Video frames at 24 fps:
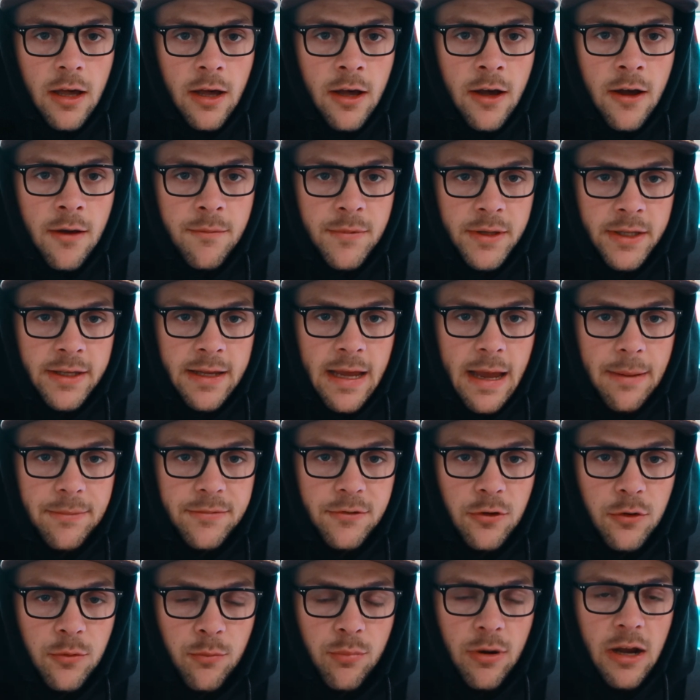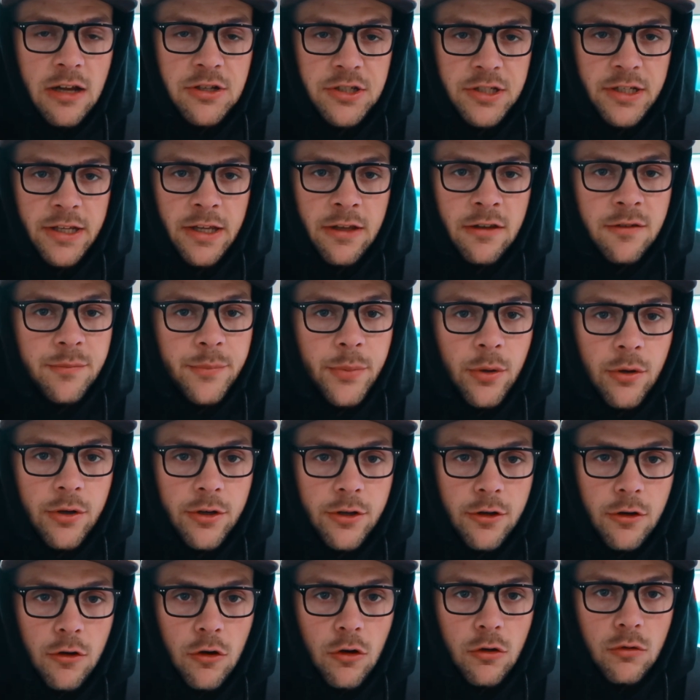um, the capstone project is
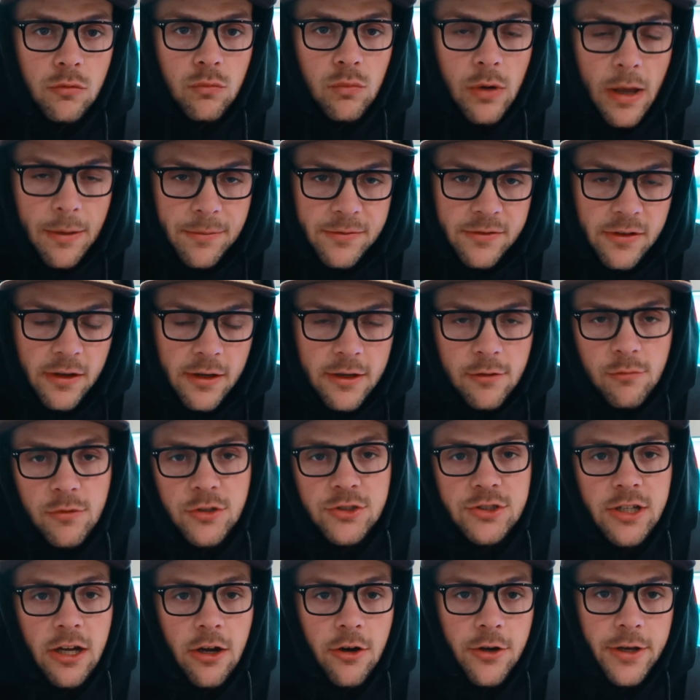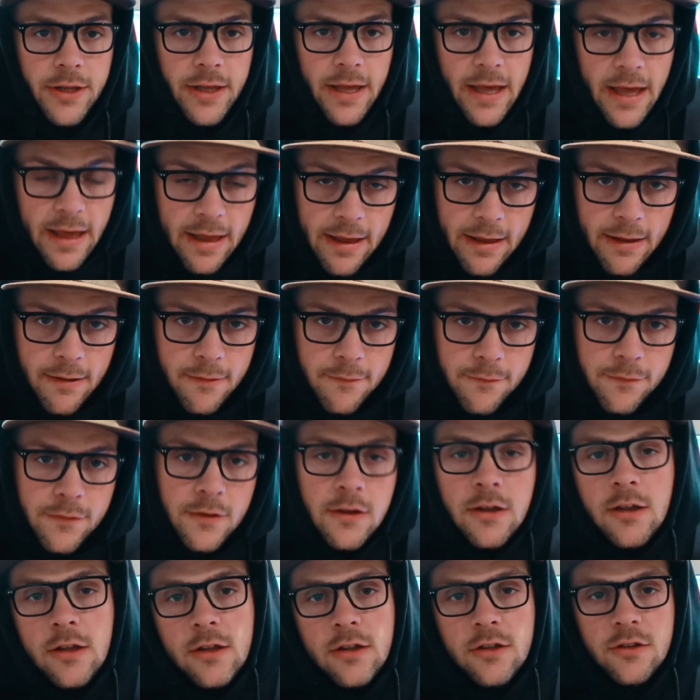building your own website, which I already have.
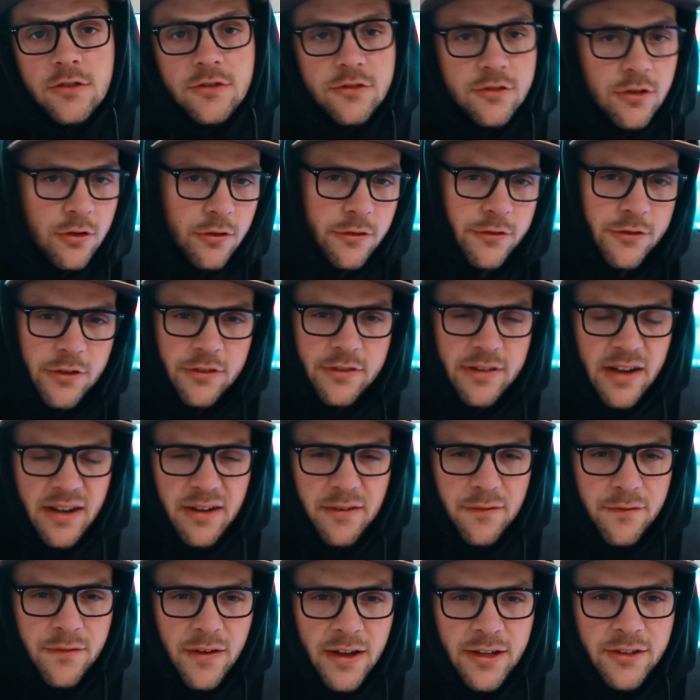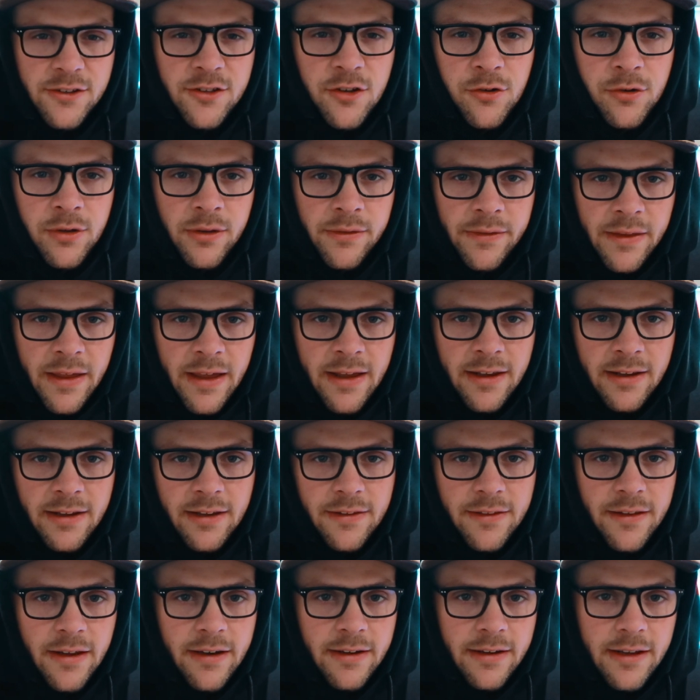So it's just kind of fine tuning that
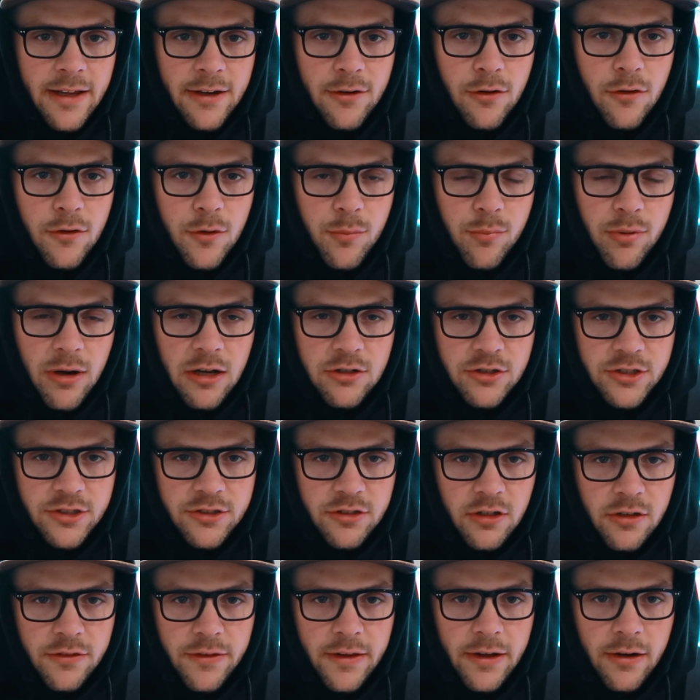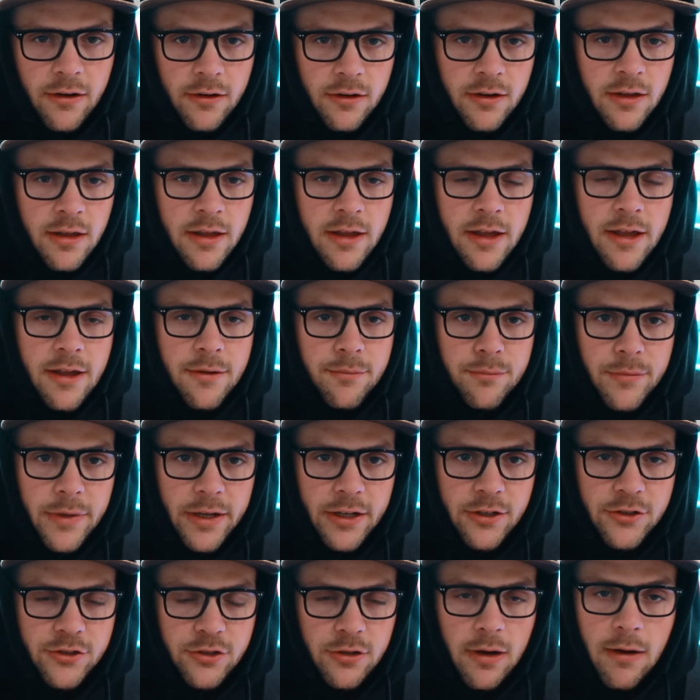and then getting all the projects on there,
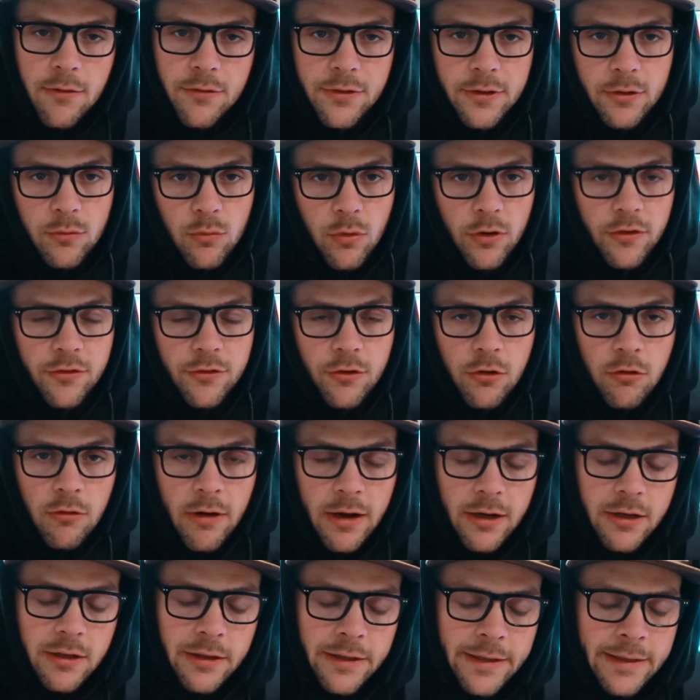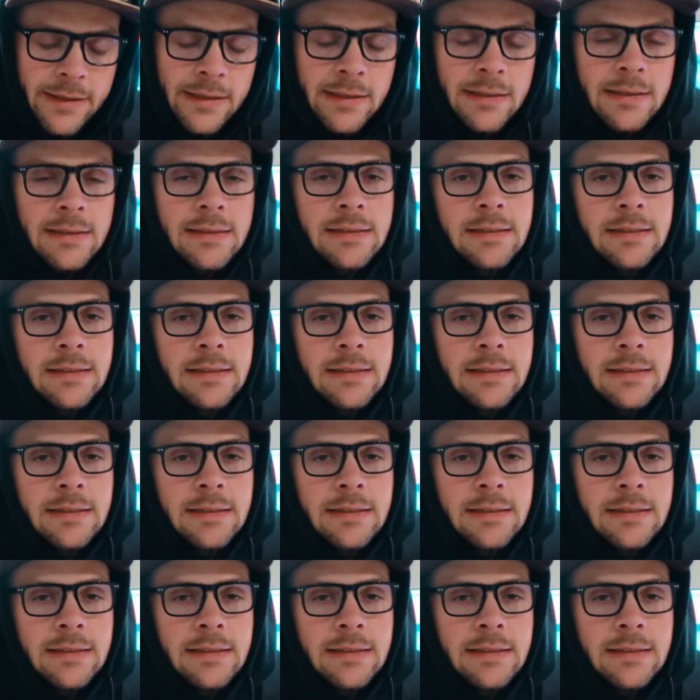making sure everything works correctly.